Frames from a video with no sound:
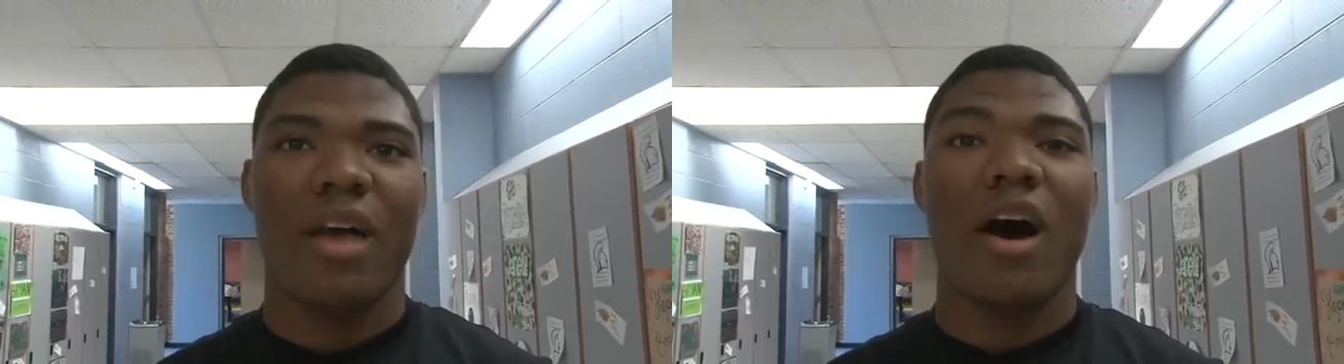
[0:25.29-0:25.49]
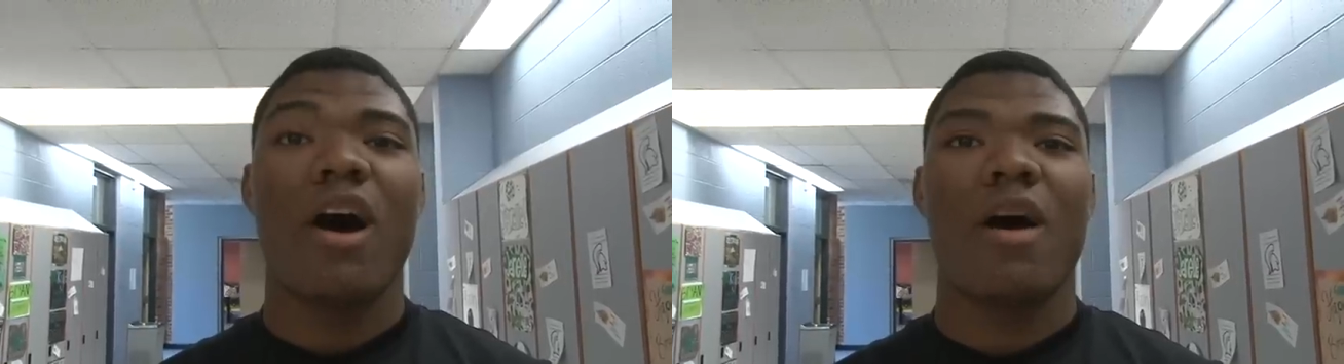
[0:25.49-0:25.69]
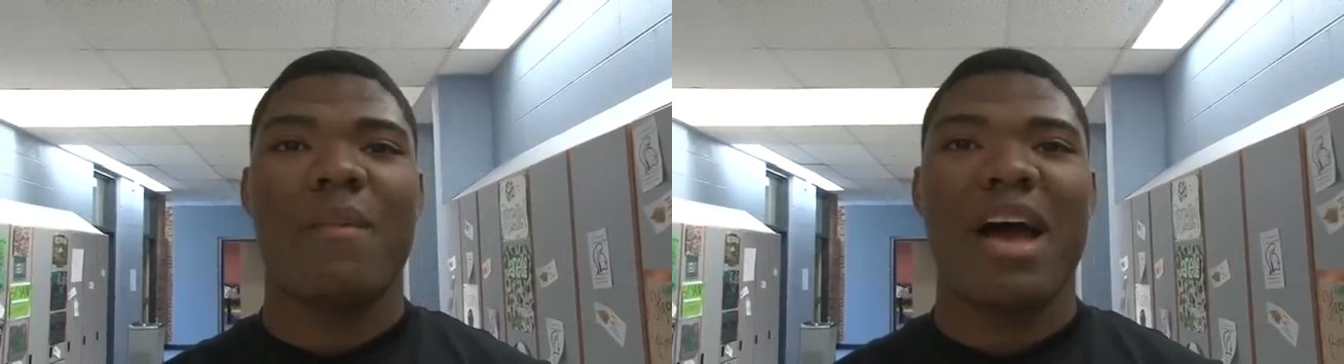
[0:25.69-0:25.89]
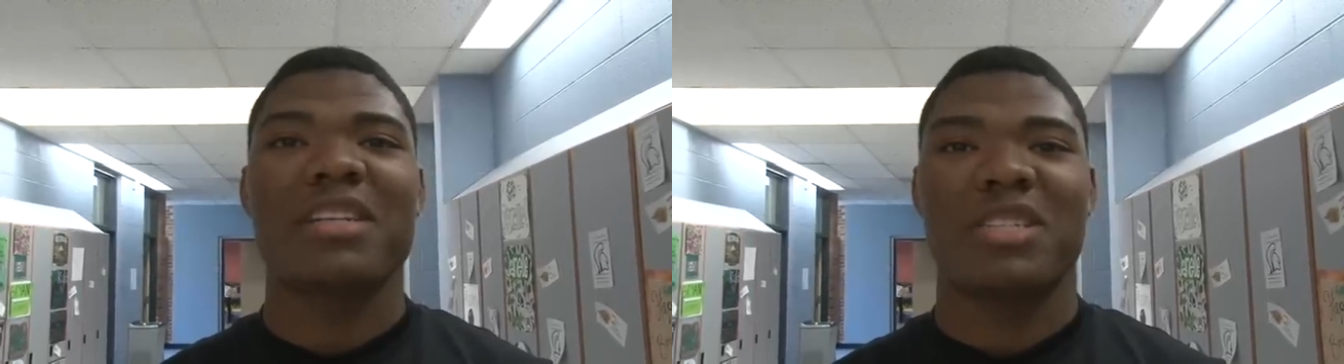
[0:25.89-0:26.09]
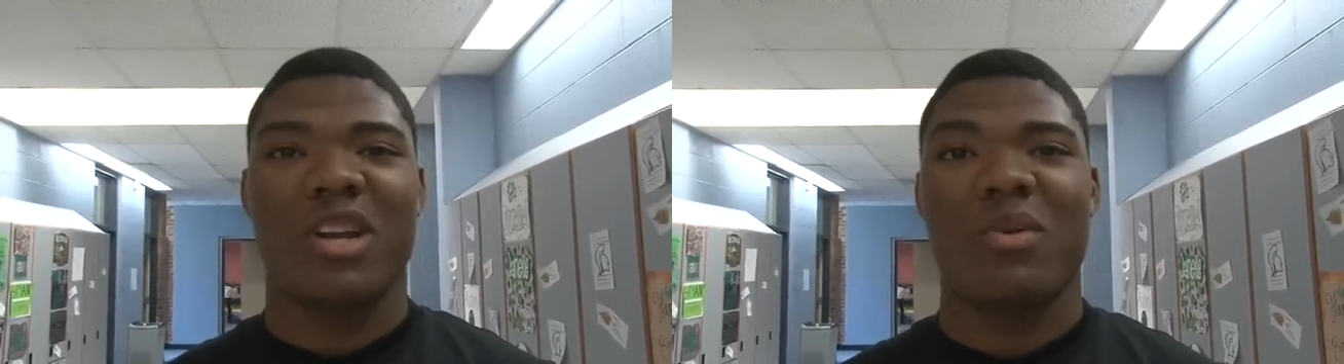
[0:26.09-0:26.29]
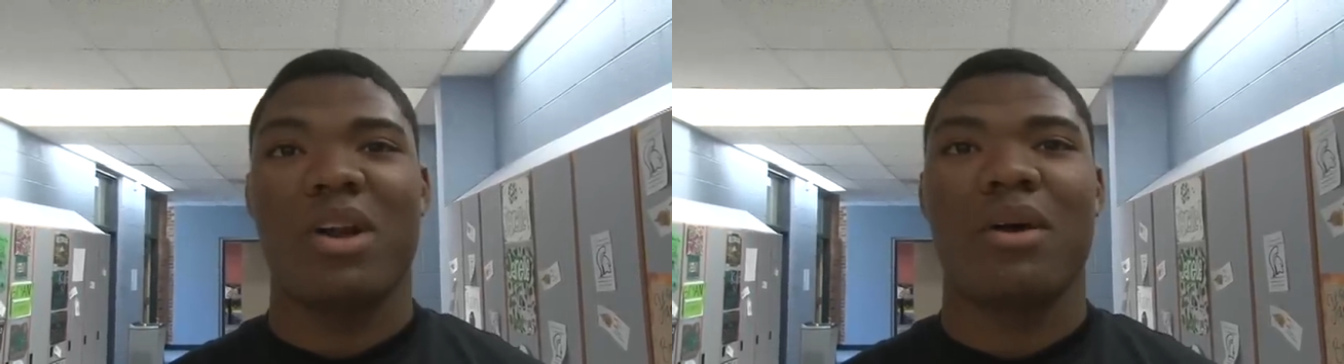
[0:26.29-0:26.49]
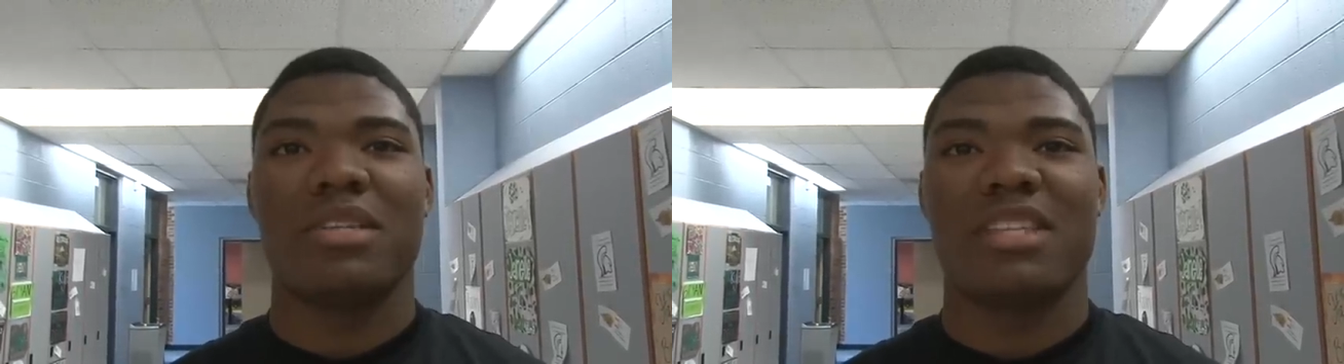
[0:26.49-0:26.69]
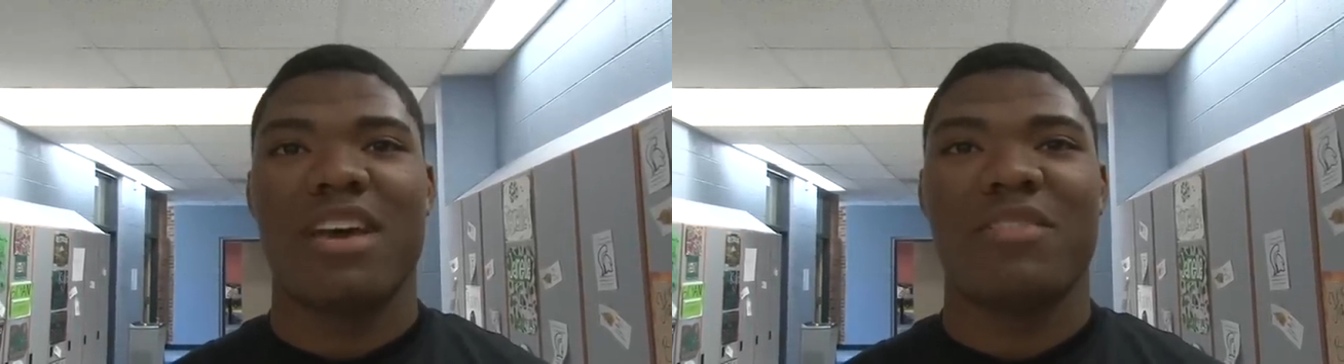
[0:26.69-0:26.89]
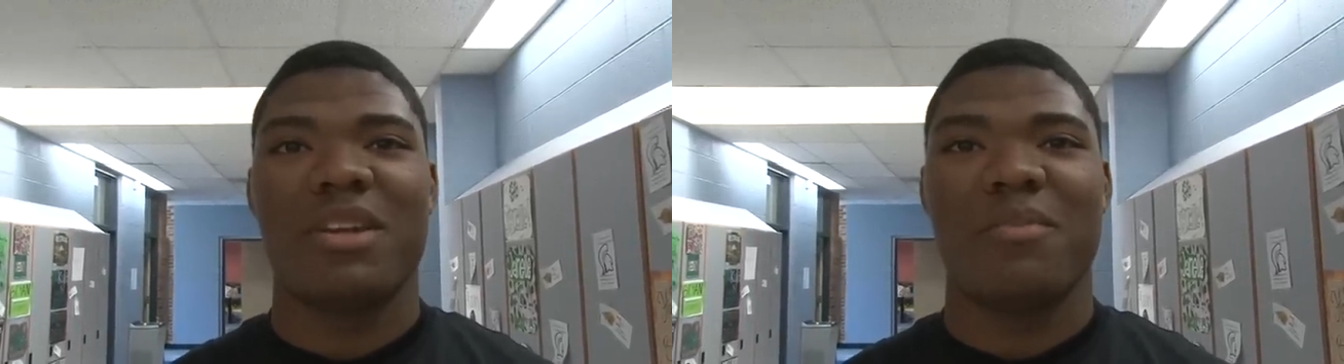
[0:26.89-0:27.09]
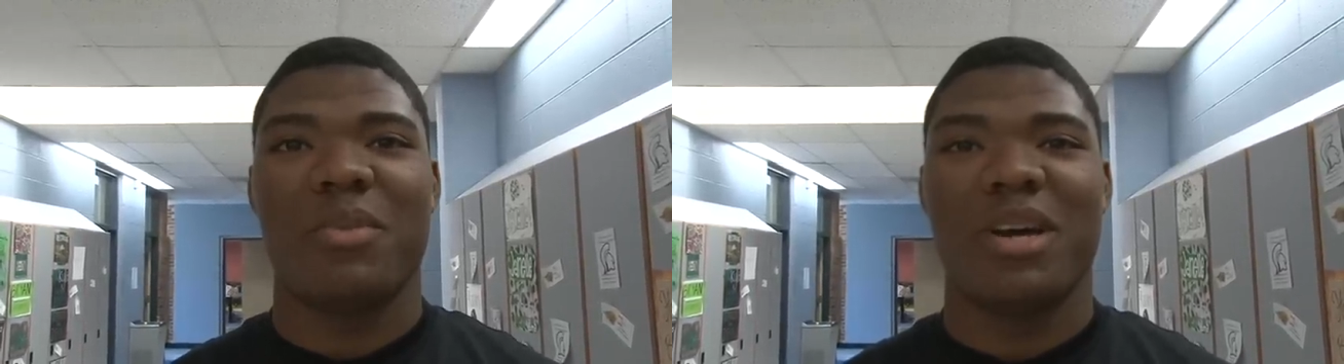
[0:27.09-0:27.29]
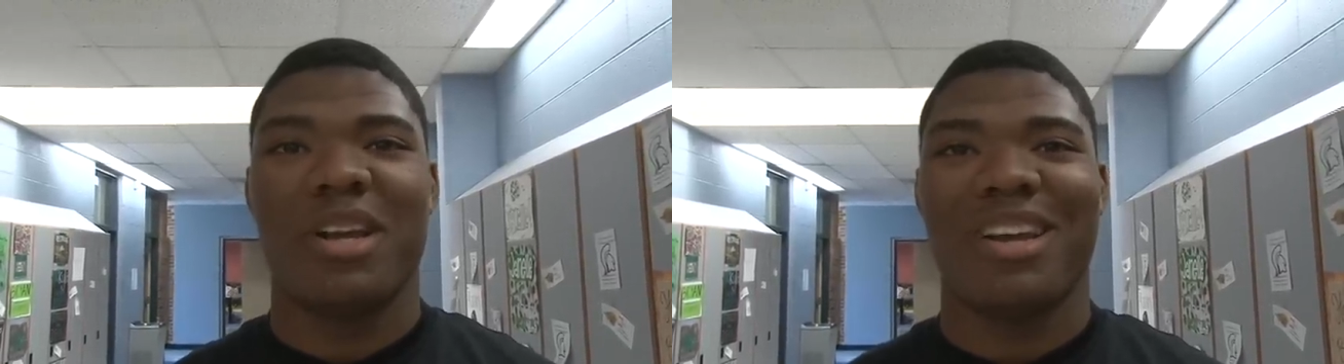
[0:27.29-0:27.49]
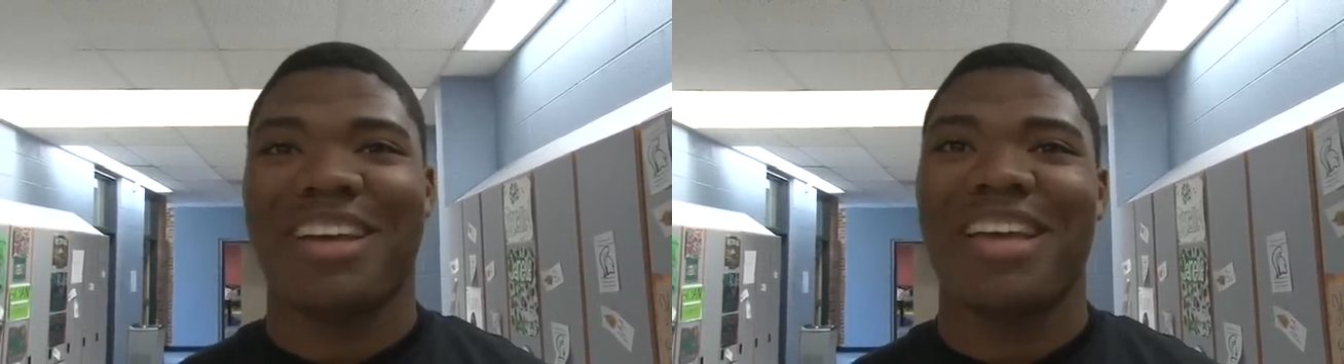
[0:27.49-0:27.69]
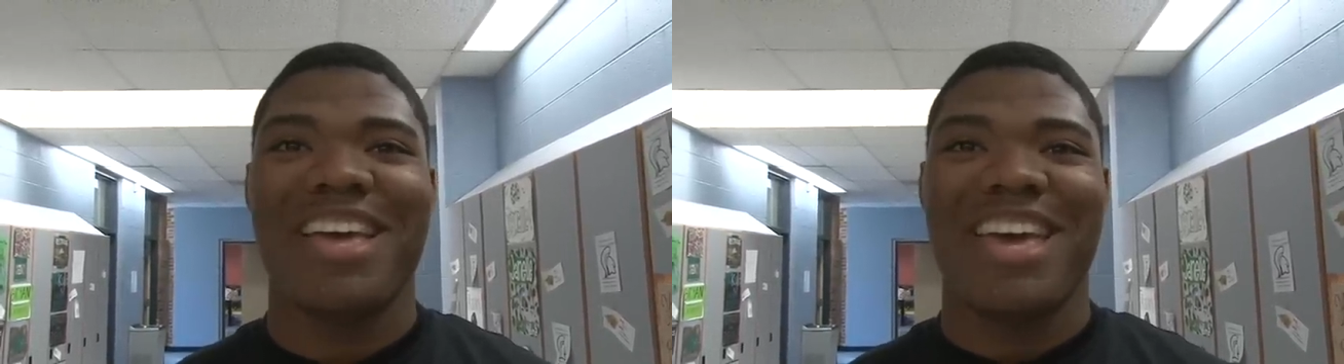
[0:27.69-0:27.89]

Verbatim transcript: Um, I actually started when I was seven, but uh,